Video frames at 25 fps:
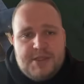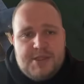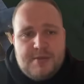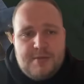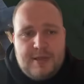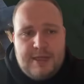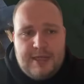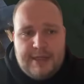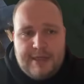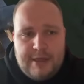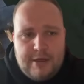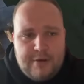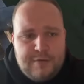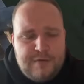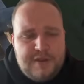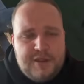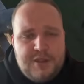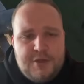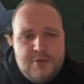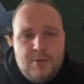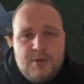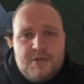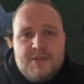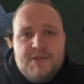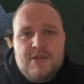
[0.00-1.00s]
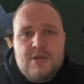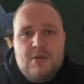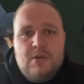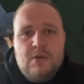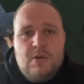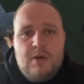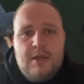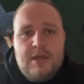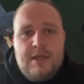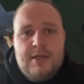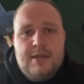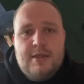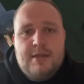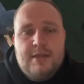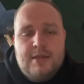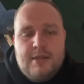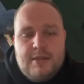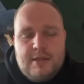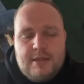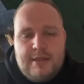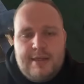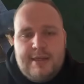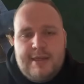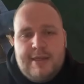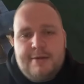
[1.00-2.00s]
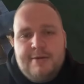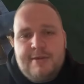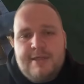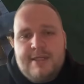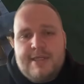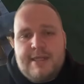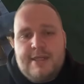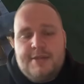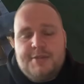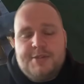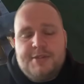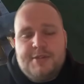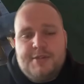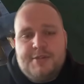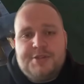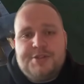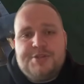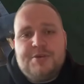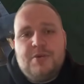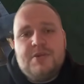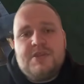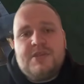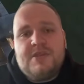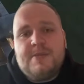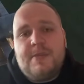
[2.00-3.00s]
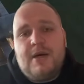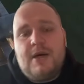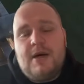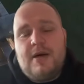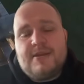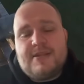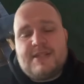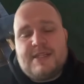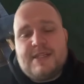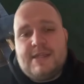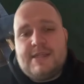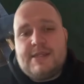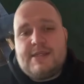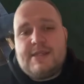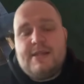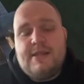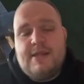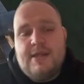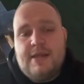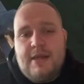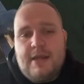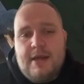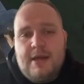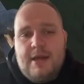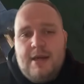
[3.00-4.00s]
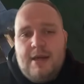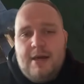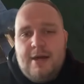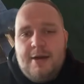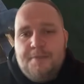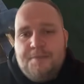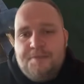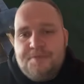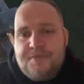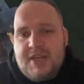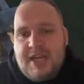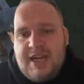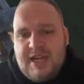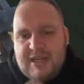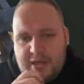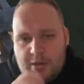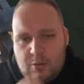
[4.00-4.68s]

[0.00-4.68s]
the play, however you want to call it, clear intentions, shorter passes, and